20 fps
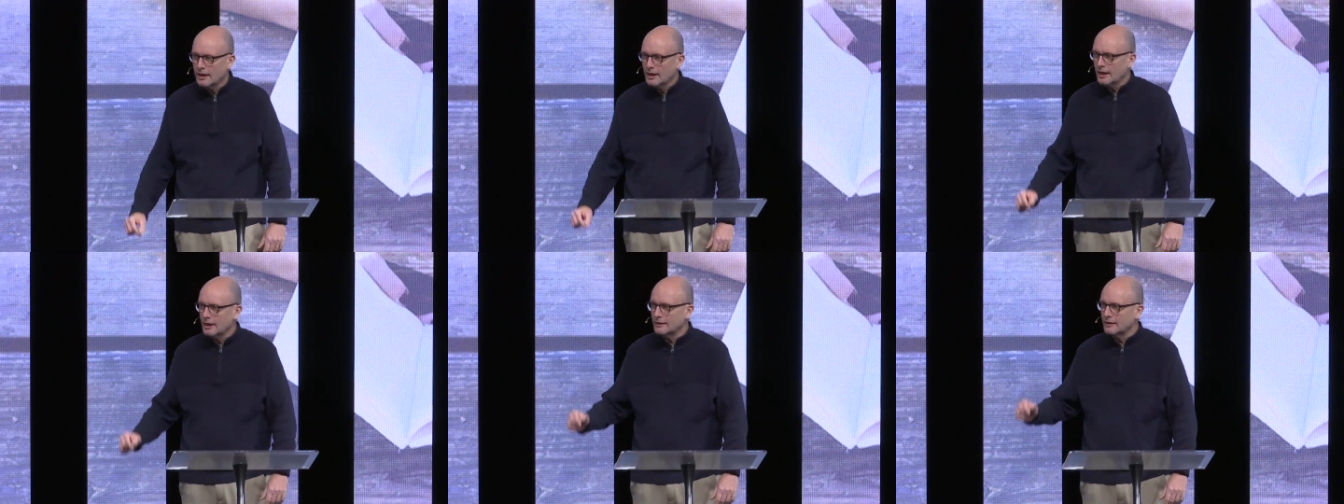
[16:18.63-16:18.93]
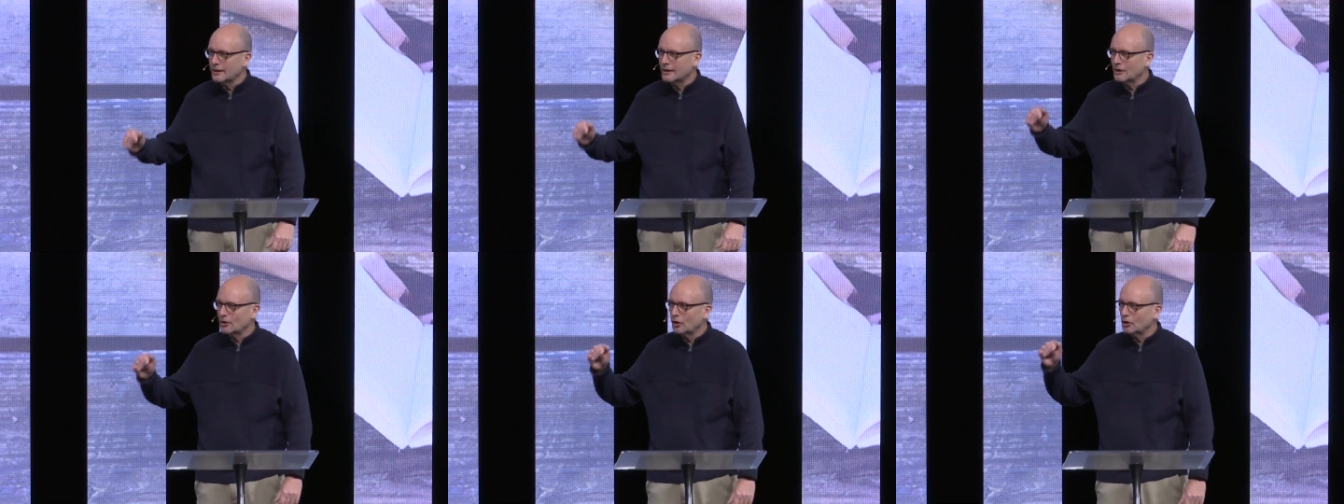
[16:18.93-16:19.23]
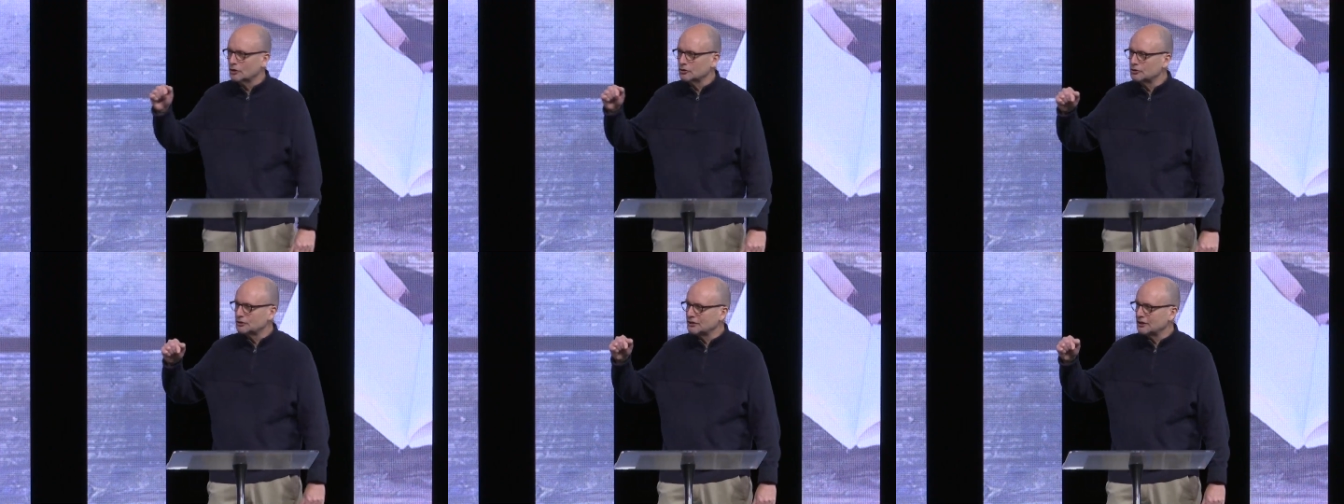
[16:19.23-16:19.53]
And they
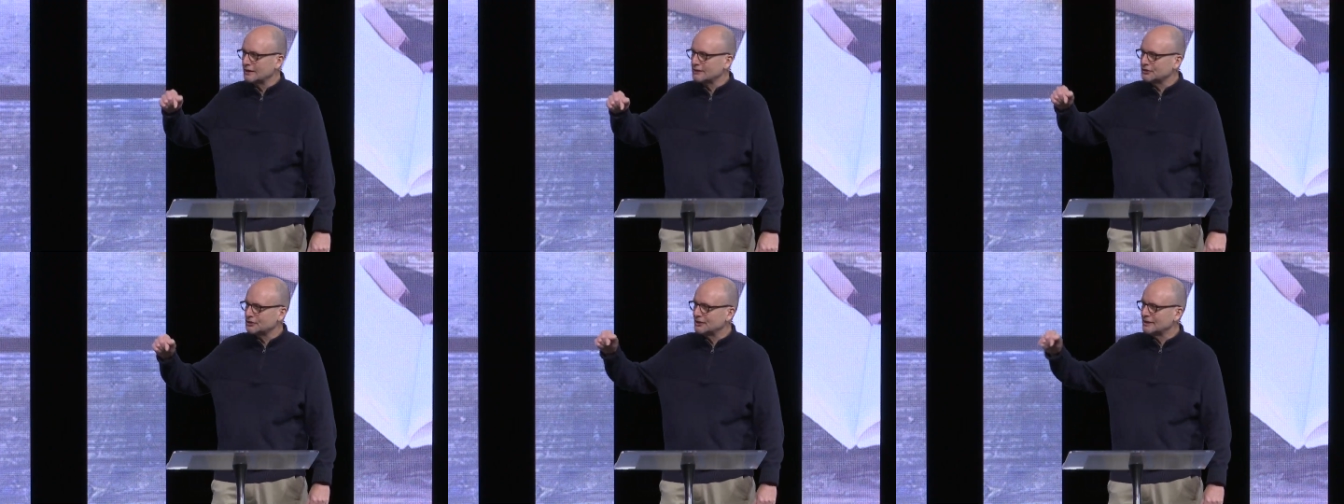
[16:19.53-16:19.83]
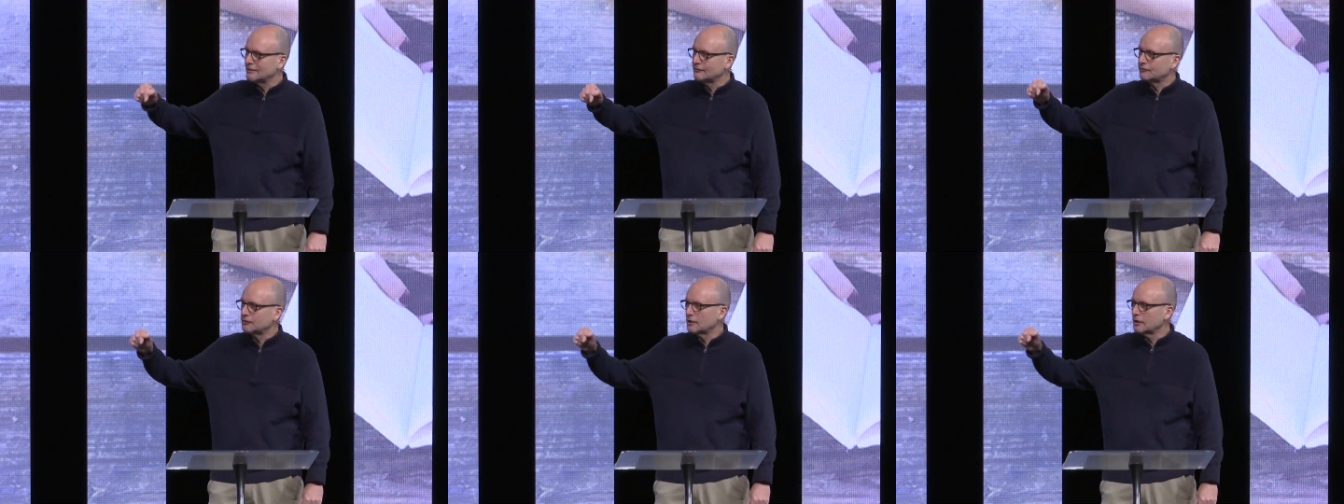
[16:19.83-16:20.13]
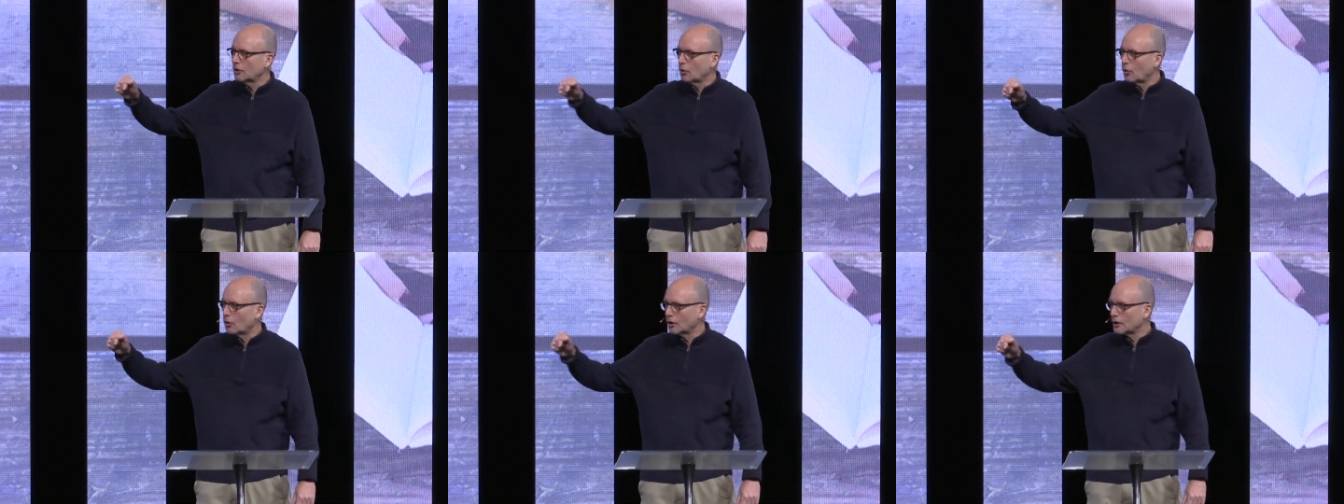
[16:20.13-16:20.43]
called six
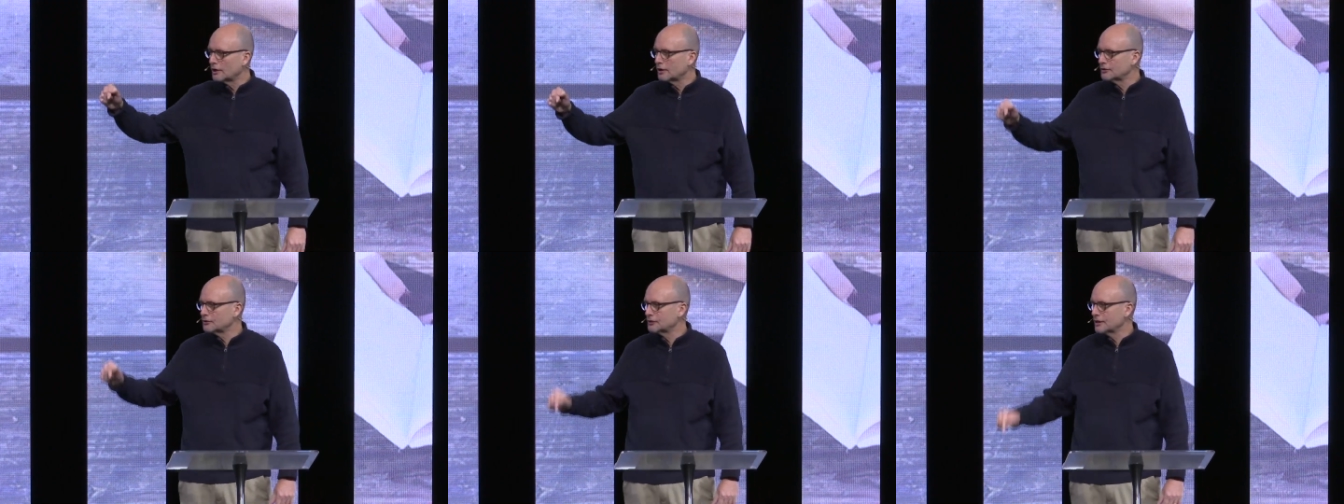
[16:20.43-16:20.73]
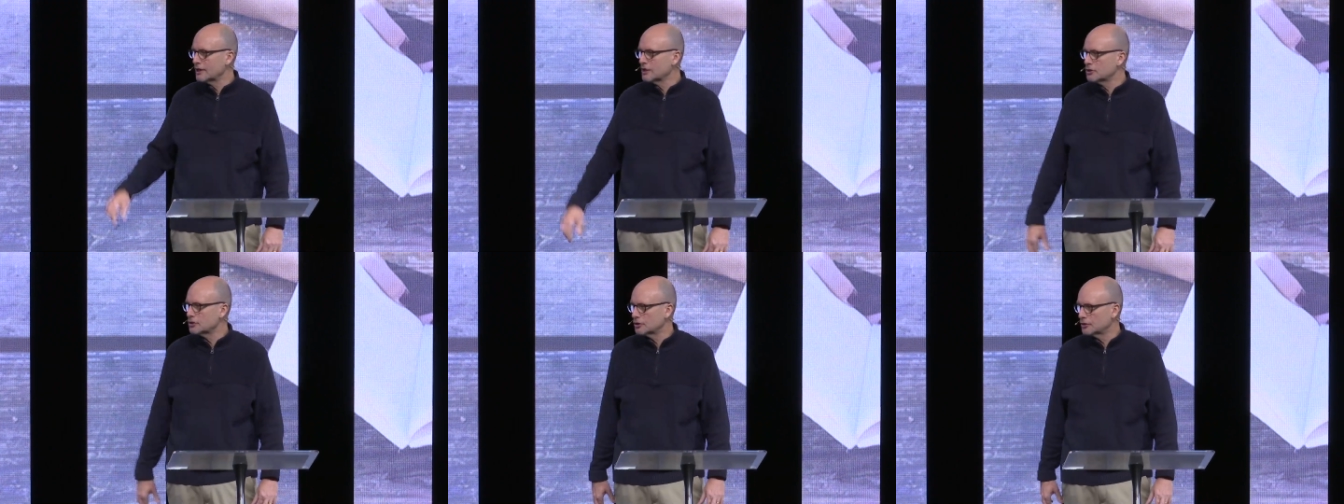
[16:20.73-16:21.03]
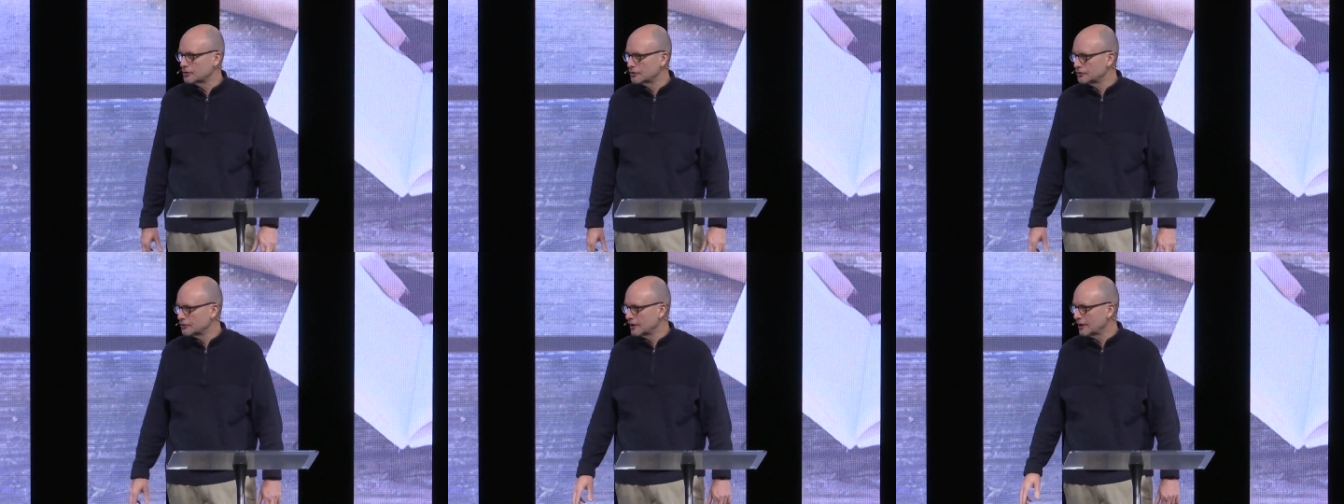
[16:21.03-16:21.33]
different
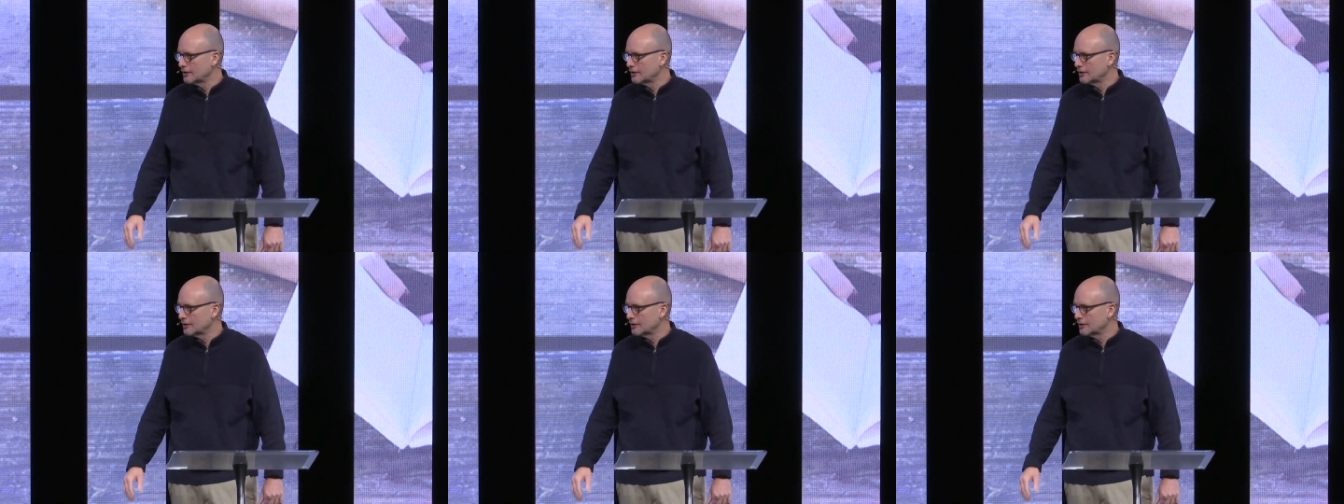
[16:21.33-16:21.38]
organizations,